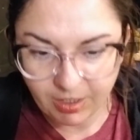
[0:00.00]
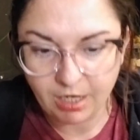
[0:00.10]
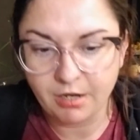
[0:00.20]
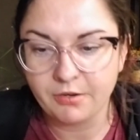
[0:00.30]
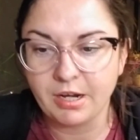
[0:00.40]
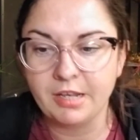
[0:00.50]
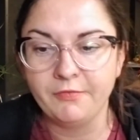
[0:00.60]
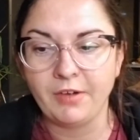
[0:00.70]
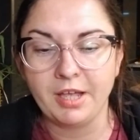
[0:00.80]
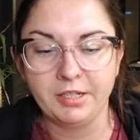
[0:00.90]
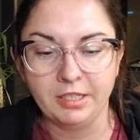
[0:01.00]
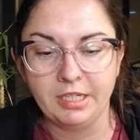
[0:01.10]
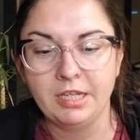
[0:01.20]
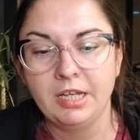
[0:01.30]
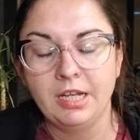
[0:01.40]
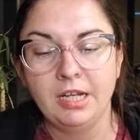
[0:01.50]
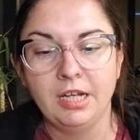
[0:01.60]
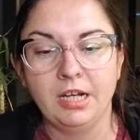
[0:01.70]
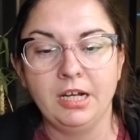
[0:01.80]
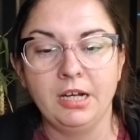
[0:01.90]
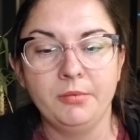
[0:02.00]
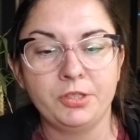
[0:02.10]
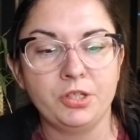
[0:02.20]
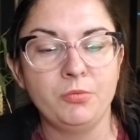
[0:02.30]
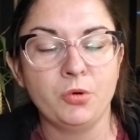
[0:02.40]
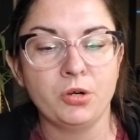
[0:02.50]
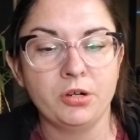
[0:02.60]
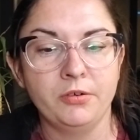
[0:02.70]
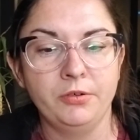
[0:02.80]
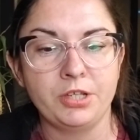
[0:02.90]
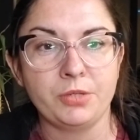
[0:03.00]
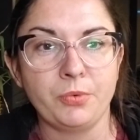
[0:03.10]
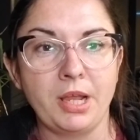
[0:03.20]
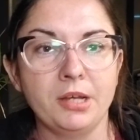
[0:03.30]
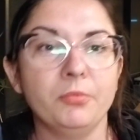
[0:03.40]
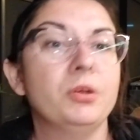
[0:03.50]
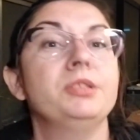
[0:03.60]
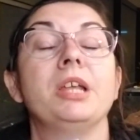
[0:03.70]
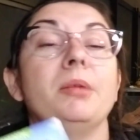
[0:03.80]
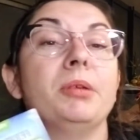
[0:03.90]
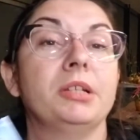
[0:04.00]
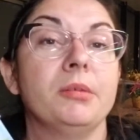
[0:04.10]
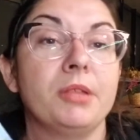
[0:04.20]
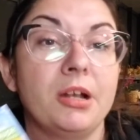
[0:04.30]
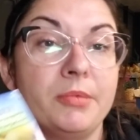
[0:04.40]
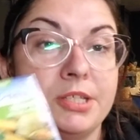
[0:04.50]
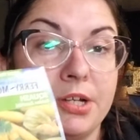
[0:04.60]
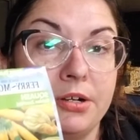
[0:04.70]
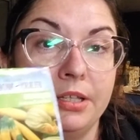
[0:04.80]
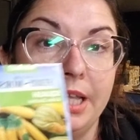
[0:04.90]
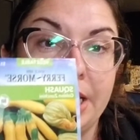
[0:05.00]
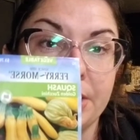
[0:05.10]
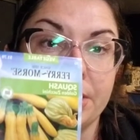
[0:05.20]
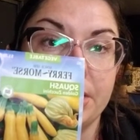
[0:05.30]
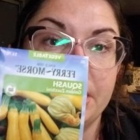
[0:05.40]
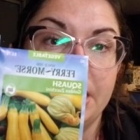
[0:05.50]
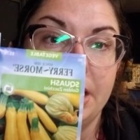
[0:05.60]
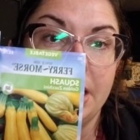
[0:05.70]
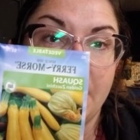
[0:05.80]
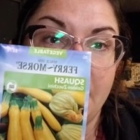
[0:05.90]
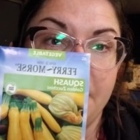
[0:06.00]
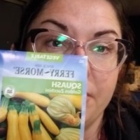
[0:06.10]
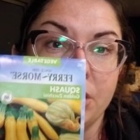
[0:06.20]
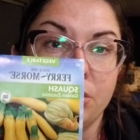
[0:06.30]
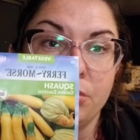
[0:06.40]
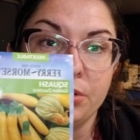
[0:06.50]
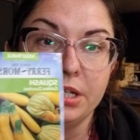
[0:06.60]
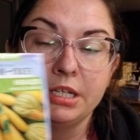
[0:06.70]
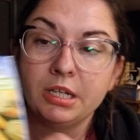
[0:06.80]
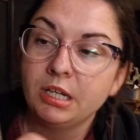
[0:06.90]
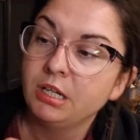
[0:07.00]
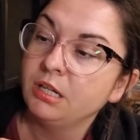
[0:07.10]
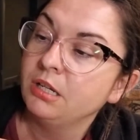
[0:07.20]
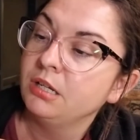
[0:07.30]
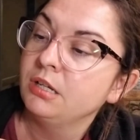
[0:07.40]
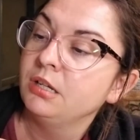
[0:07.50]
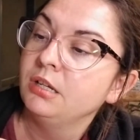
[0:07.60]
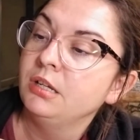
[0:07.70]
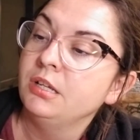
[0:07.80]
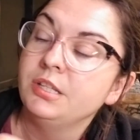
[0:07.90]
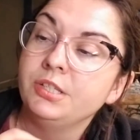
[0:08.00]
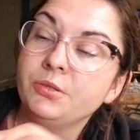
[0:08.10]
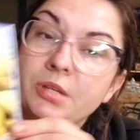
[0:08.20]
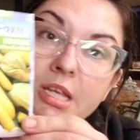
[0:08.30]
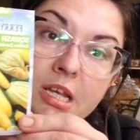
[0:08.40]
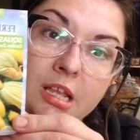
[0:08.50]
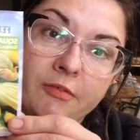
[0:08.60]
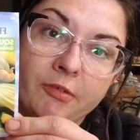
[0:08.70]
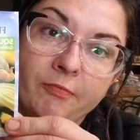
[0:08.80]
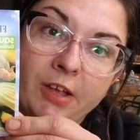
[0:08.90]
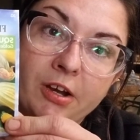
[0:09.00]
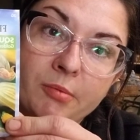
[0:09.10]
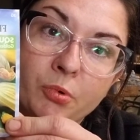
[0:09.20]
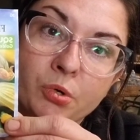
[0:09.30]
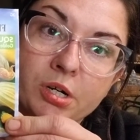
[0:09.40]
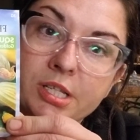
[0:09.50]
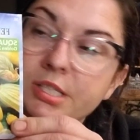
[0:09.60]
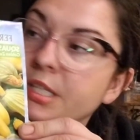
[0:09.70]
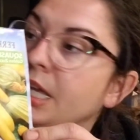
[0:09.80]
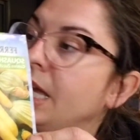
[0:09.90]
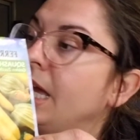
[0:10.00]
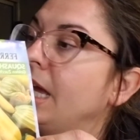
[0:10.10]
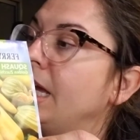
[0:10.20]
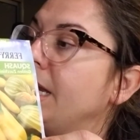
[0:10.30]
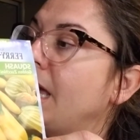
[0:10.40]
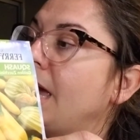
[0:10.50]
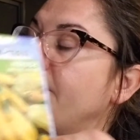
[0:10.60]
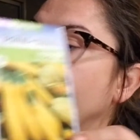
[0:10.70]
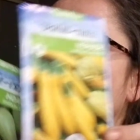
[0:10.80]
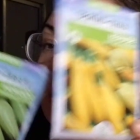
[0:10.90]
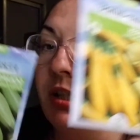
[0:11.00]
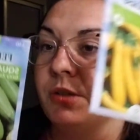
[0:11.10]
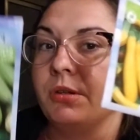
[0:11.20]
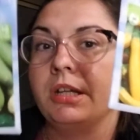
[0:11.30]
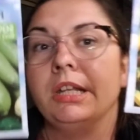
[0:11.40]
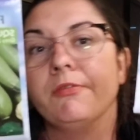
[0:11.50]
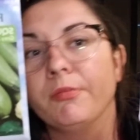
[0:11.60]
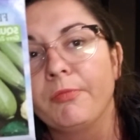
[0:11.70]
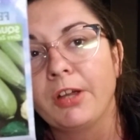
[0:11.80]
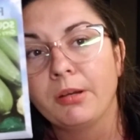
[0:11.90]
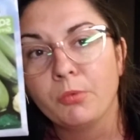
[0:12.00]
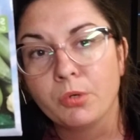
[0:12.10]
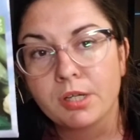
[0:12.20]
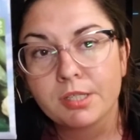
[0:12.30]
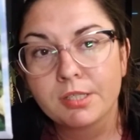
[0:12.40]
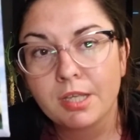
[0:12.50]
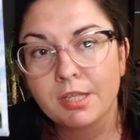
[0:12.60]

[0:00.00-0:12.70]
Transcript: Alright, and finally, two more just random ones that I picked up that I'll be starting later. I have a golden zucchini from Ferre Morris, and I have a gray zucchini from Ferre Morris.